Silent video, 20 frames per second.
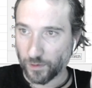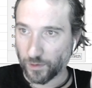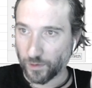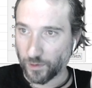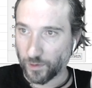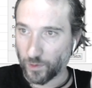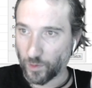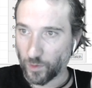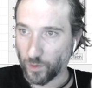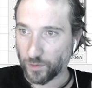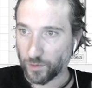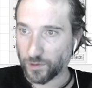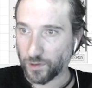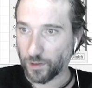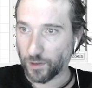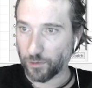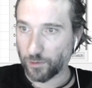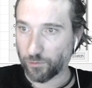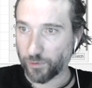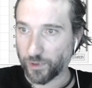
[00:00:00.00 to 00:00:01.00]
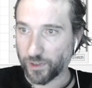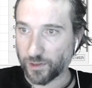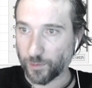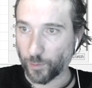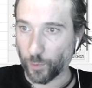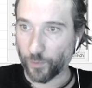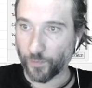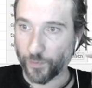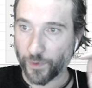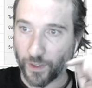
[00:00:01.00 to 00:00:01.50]
not
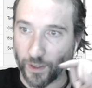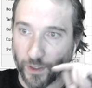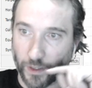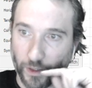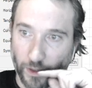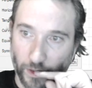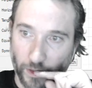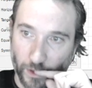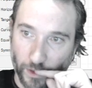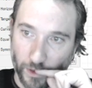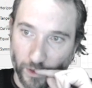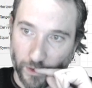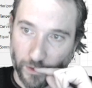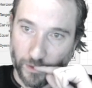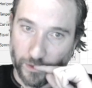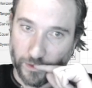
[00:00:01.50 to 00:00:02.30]
unreasonable. This